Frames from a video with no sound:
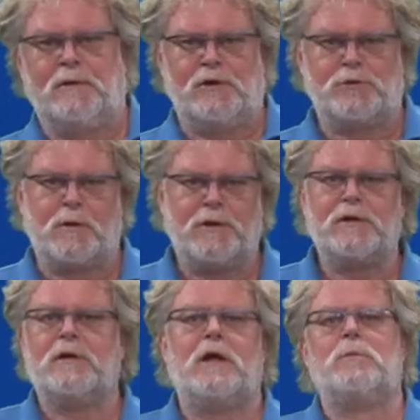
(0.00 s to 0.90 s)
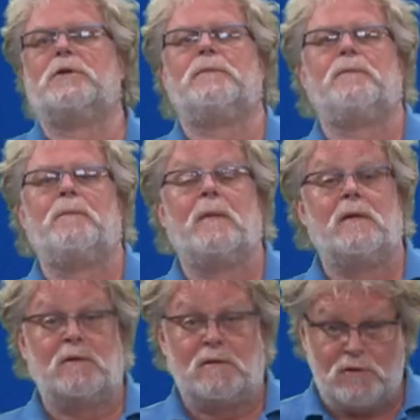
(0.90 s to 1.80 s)
his marketing neighbor,
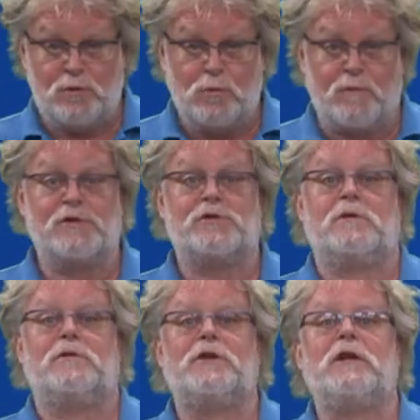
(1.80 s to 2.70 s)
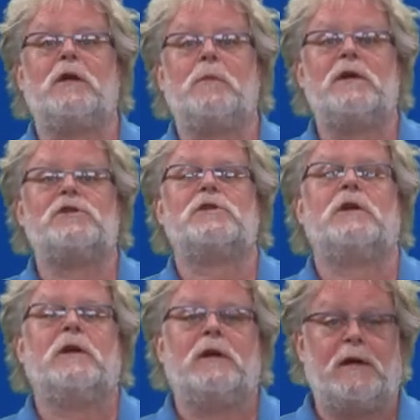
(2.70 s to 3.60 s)
two of his drinking mates,
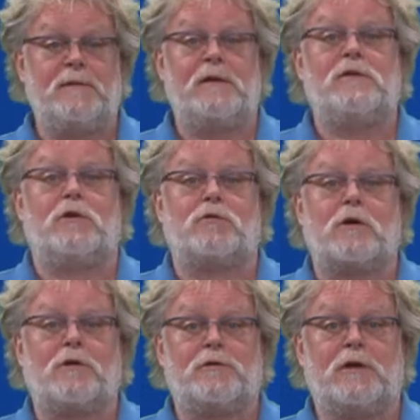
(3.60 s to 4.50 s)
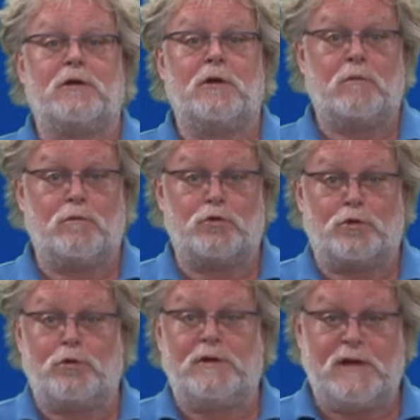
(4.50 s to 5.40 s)
and the interior architect were
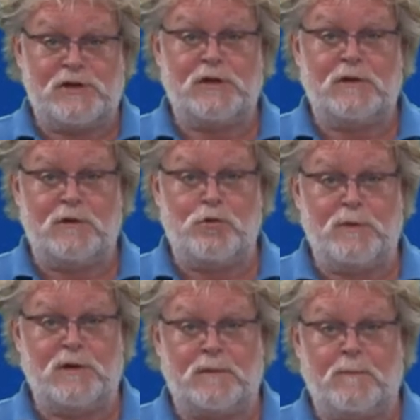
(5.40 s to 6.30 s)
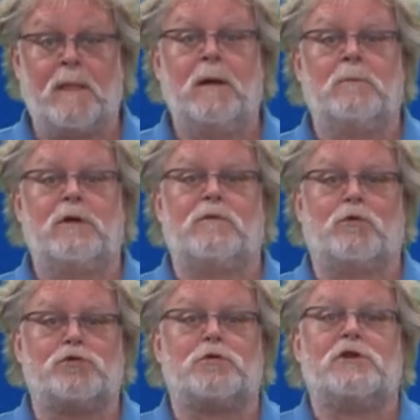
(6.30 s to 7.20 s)
not only testing the new beer, but they
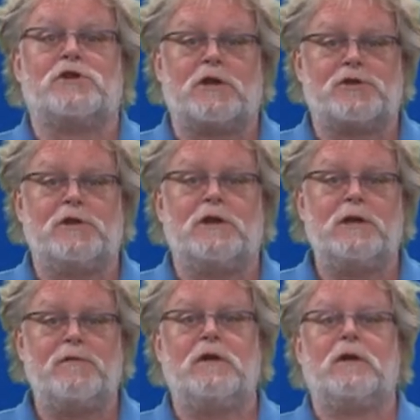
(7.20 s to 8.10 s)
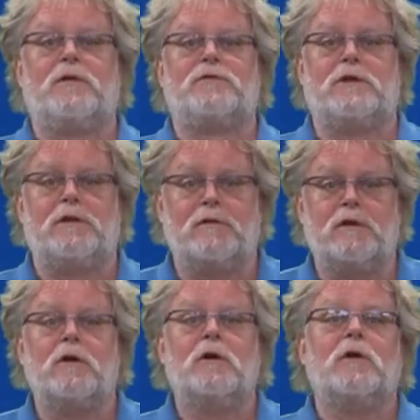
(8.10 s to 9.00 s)
were also discussing evening after
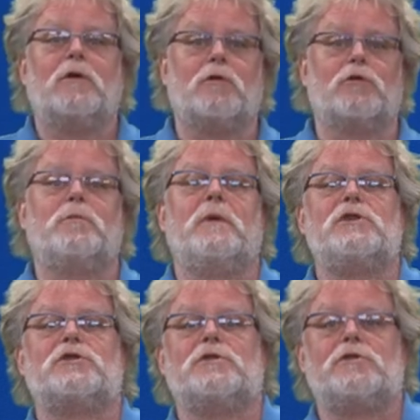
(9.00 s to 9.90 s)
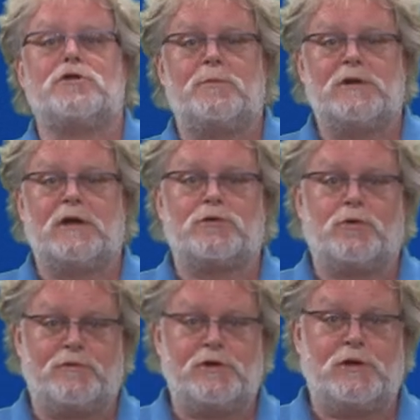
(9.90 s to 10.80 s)
evening all the major subjects
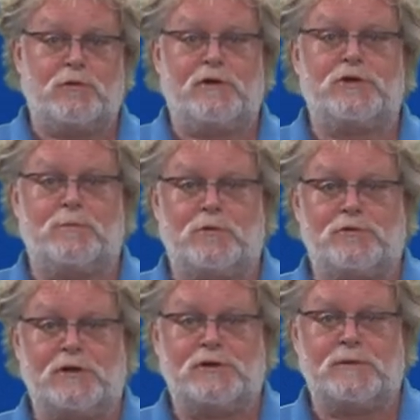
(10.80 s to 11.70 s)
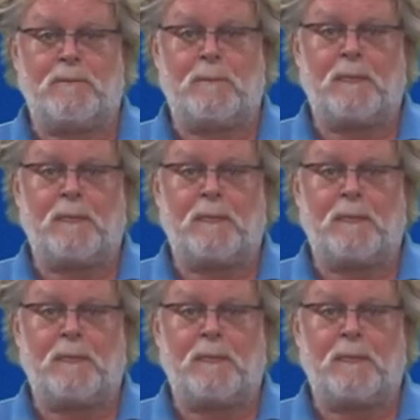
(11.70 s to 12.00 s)
of this innovation process.